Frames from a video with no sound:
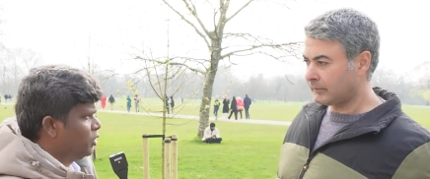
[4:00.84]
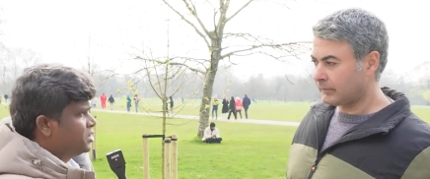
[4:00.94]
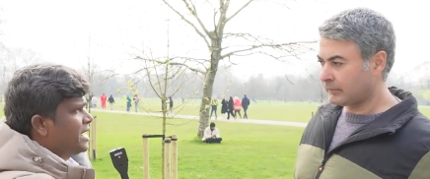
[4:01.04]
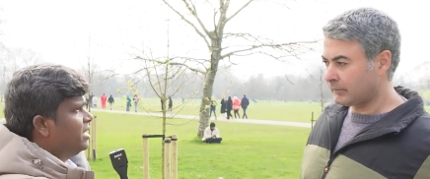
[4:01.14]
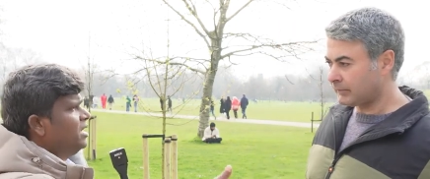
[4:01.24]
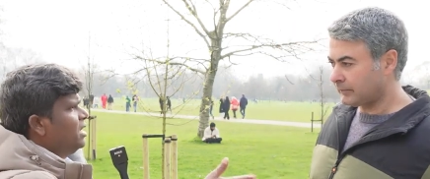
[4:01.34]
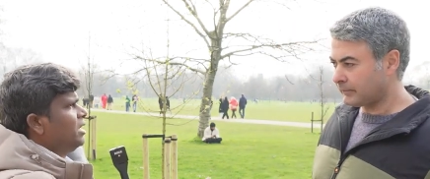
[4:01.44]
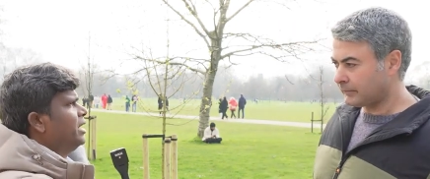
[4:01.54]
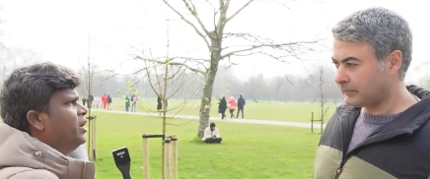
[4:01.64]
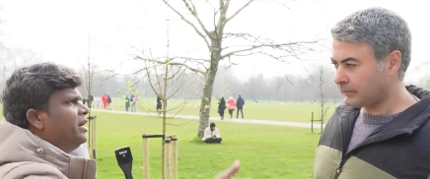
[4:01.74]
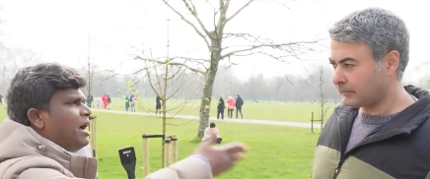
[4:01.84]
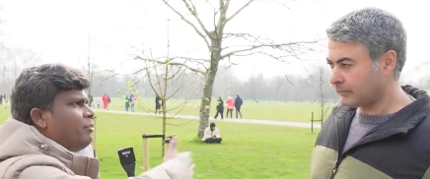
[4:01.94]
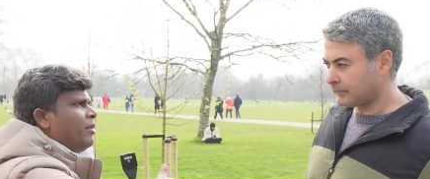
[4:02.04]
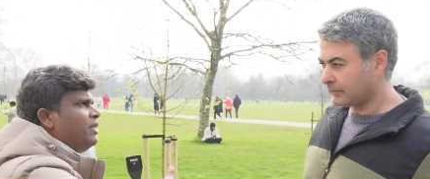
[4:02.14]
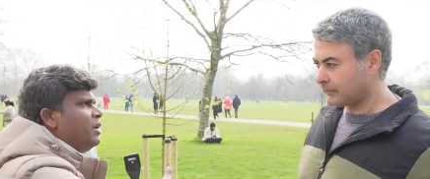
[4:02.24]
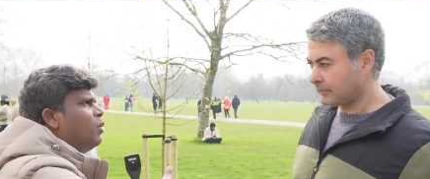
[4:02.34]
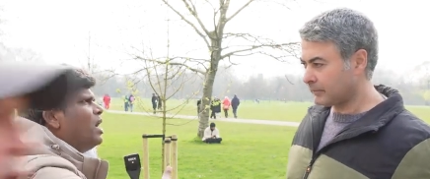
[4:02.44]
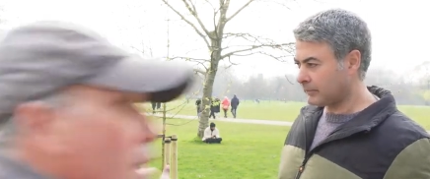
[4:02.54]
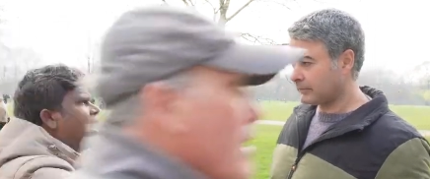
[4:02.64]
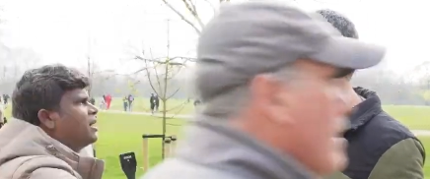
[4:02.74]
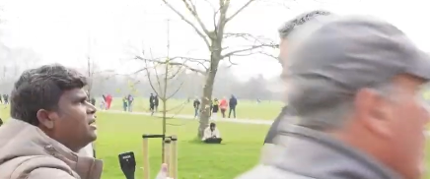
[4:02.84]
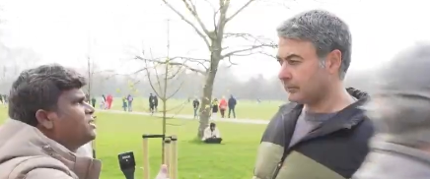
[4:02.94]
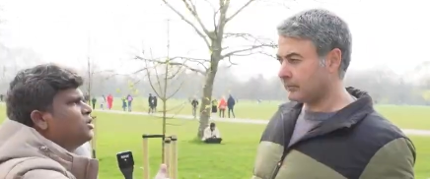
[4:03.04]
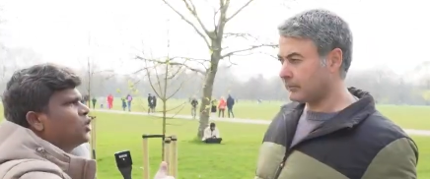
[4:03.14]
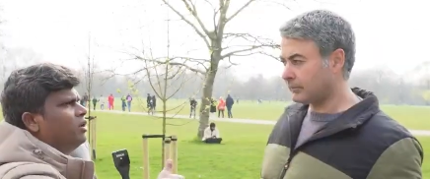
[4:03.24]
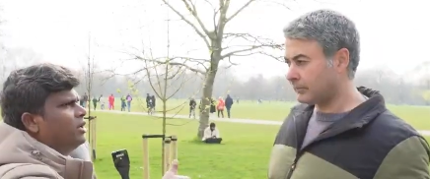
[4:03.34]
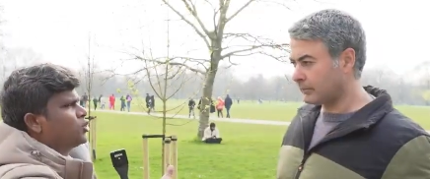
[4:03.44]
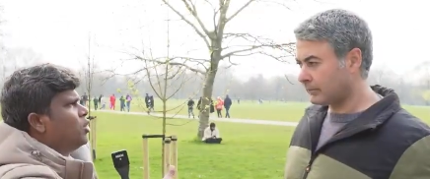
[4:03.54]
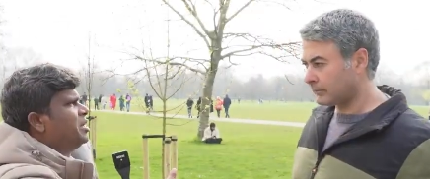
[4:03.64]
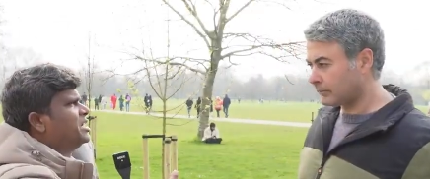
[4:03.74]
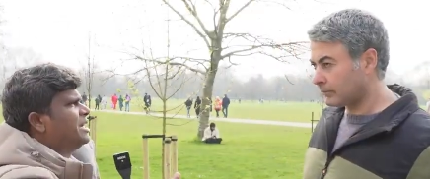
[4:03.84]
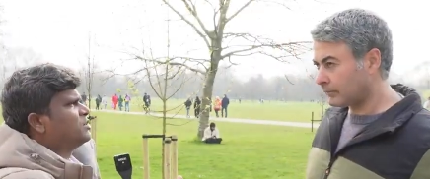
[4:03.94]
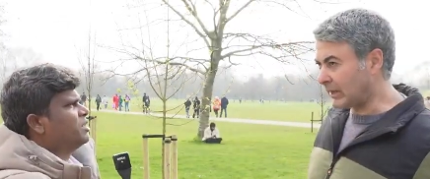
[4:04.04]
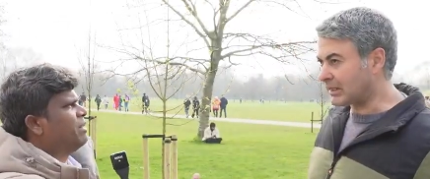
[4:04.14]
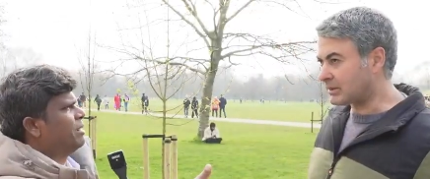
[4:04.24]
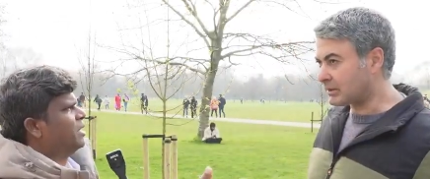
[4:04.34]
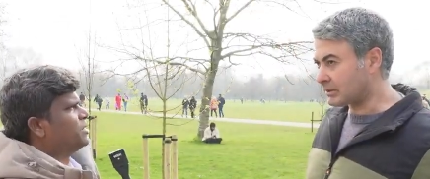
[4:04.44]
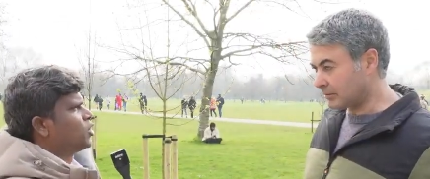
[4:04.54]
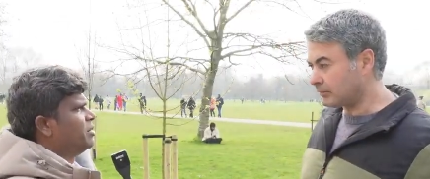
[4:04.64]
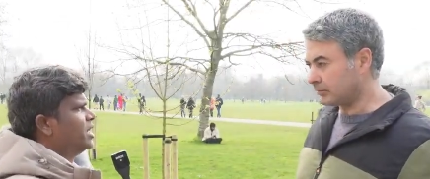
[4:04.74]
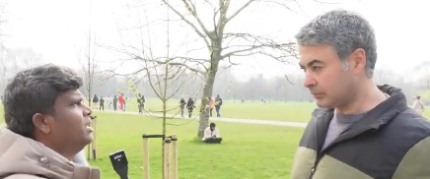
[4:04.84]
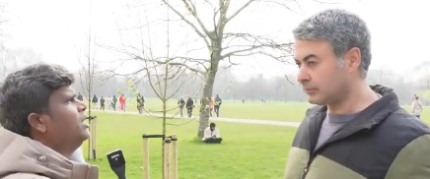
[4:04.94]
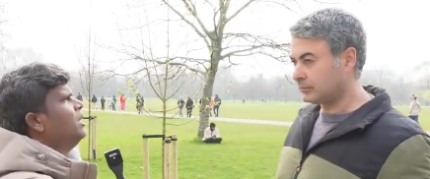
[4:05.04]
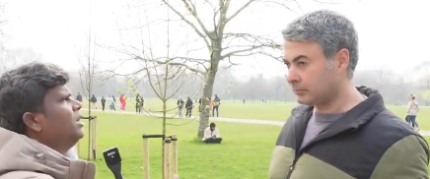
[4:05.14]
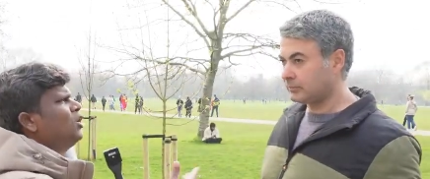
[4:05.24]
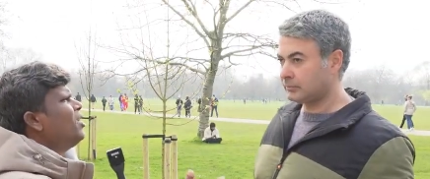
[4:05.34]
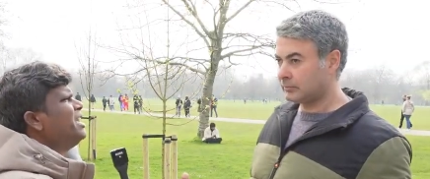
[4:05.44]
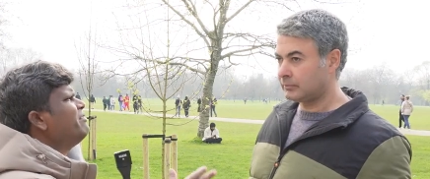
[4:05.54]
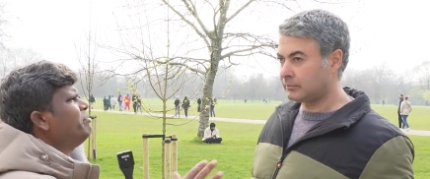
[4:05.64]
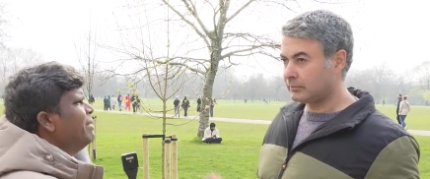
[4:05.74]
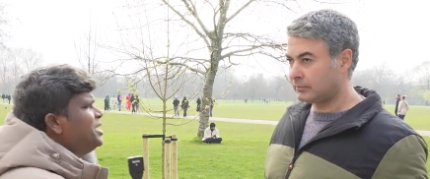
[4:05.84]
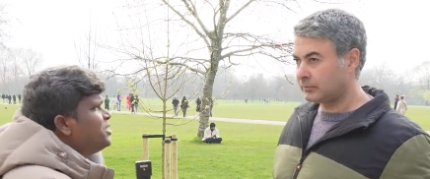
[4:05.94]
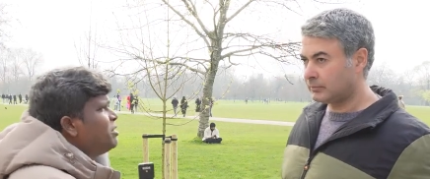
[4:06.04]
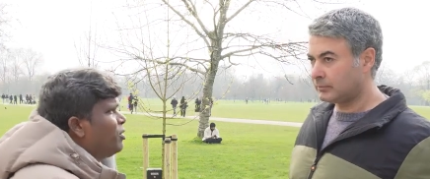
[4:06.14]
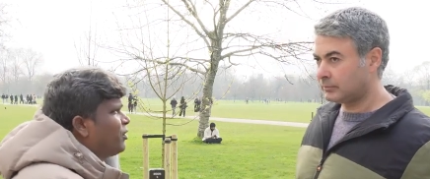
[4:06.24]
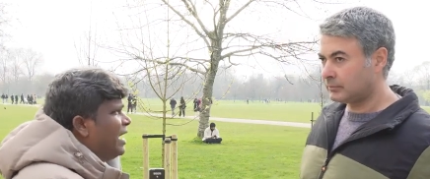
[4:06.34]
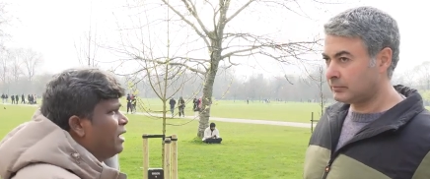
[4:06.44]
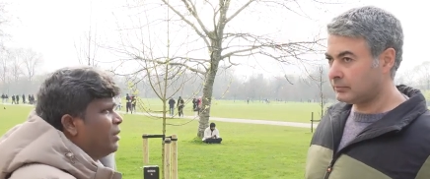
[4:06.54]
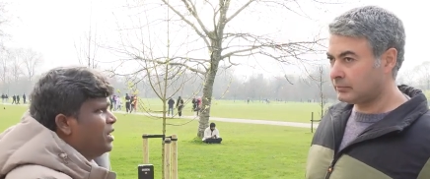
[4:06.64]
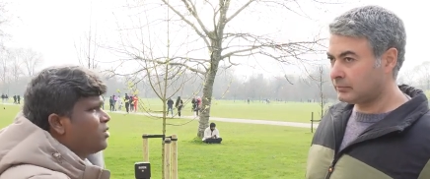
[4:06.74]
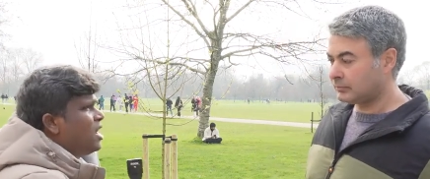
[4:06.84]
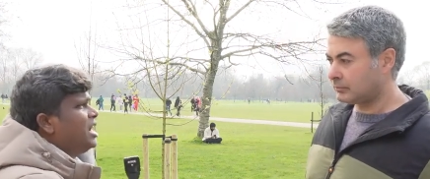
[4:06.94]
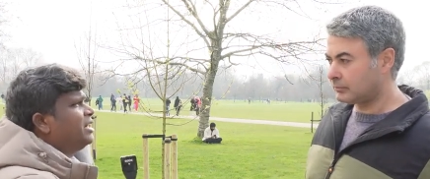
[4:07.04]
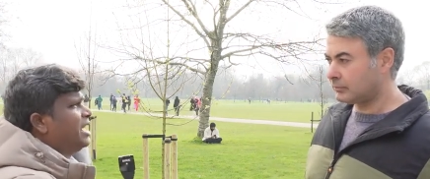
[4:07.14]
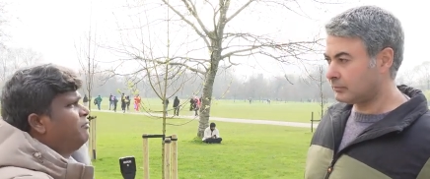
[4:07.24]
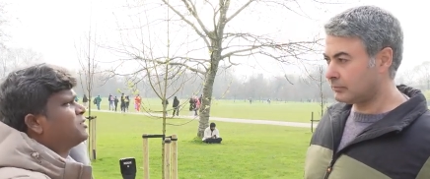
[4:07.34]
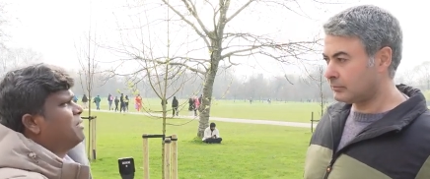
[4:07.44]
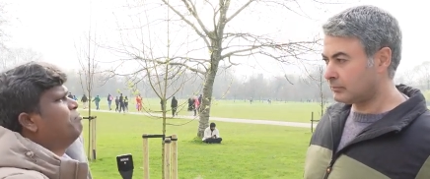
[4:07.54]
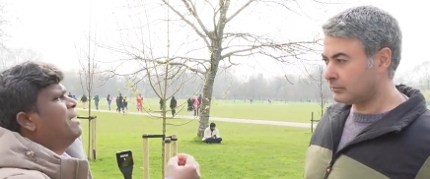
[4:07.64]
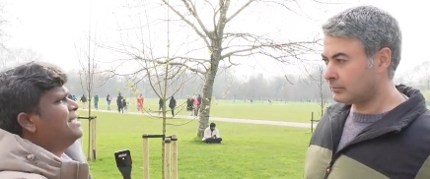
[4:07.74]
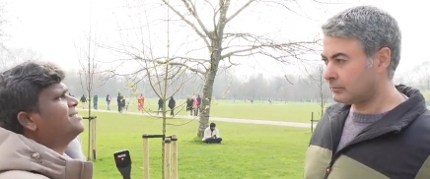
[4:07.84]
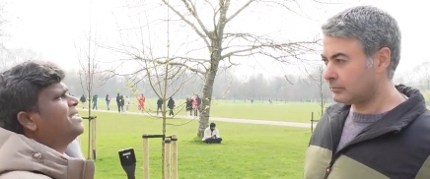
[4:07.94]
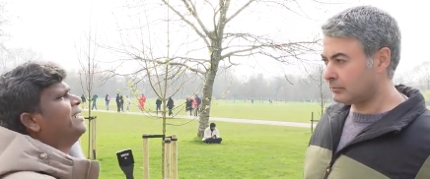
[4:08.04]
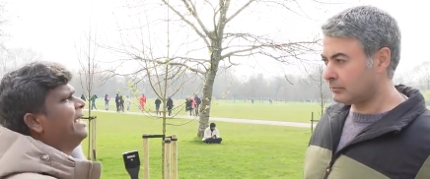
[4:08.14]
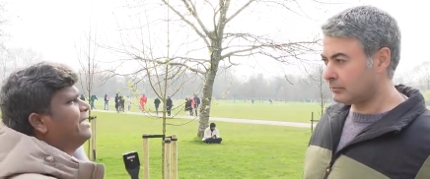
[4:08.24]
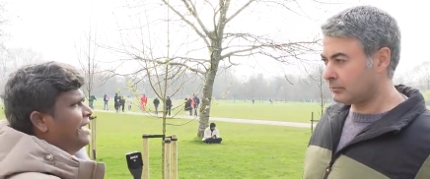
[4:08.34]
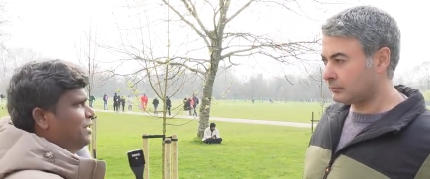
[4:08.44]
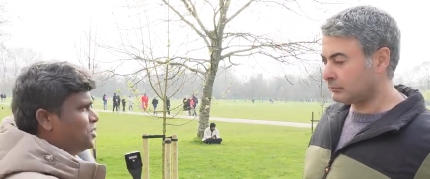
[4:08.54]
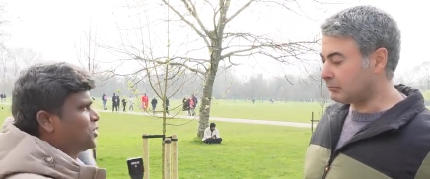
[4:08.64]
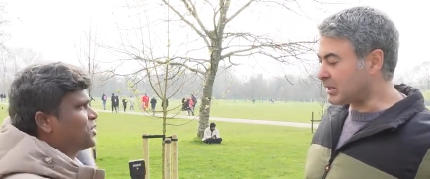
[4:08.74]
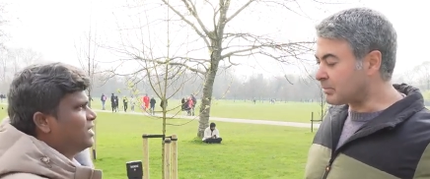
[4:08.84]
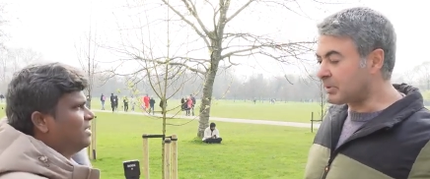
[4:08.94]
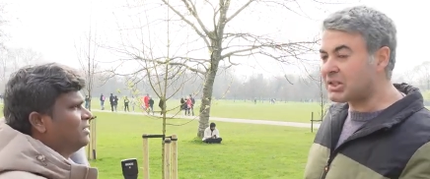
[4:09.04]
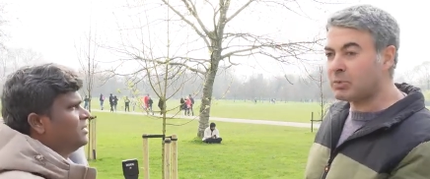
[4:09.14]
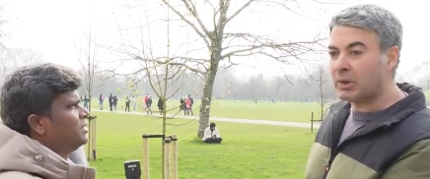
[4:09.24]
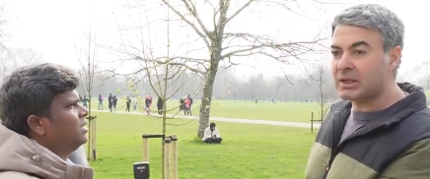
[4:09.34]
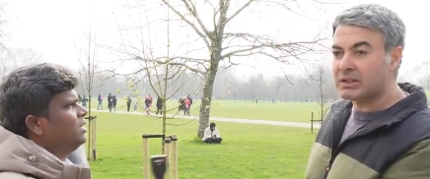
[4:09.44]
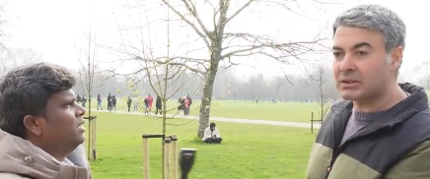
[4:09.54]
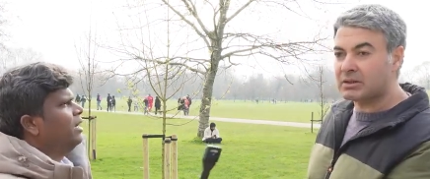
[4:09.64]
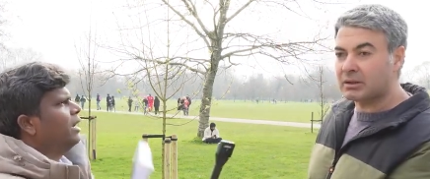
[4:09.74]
Speaker 1: You said, you know, it up, uh, the word occurs in so, you know, so many times in the Bible and so many. Don't even mention about that when you can't give some basic details.
Speaker 2: This one is.